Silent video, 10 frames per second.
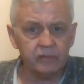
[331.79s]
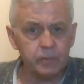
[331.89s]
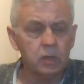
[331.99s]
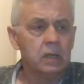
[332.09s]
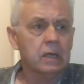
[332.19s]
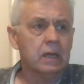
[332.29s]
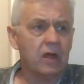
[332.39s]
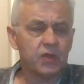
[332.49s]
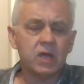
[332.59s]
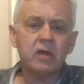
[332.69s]
But I
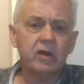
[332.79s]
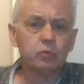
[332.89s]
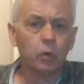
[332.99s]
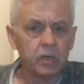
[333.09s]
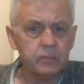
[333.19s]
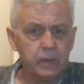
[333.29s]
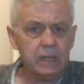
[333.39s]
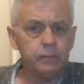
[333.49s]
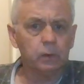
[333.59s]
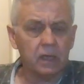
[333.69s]
think I read one of the
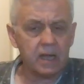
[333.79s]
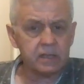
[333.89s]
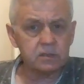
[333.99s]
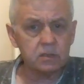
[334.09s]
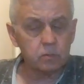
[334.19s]
people that